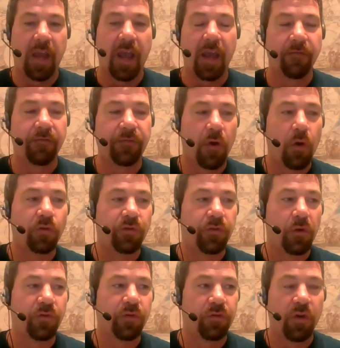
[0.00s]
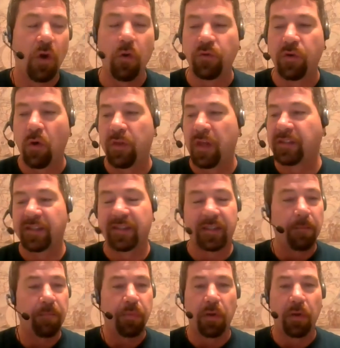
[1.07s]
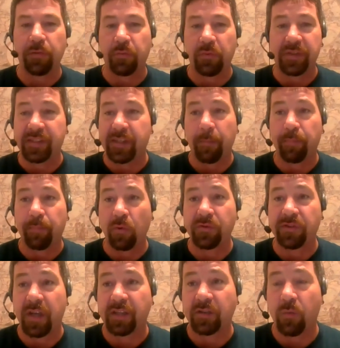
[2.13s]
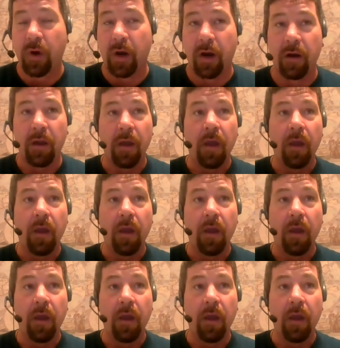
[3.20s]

And for those who don't know, that's a simple 3-step process where